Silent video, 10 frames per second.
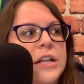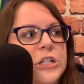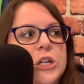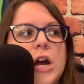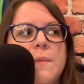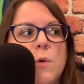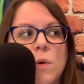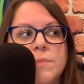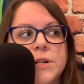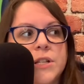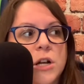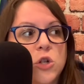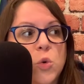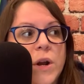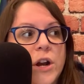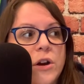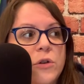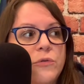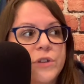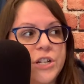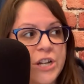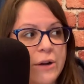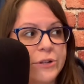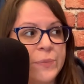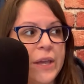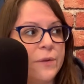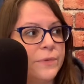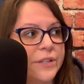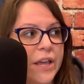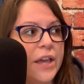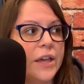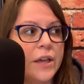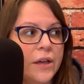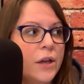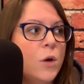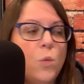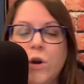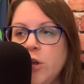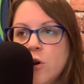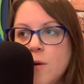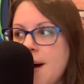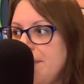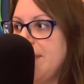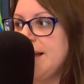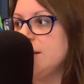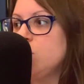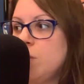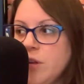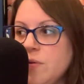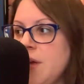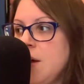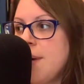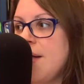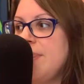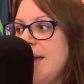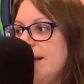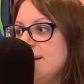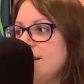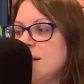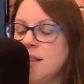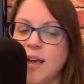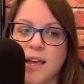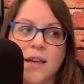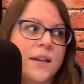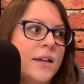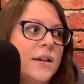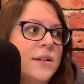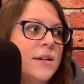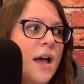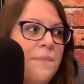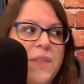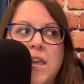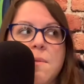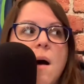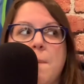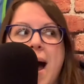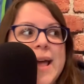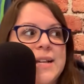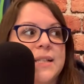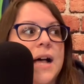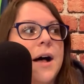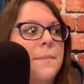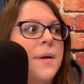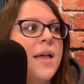Instagram and one person on Twitter who reached out to me and was like, what do you know about this? What do you think about this? Like, I'm thinking about buying some.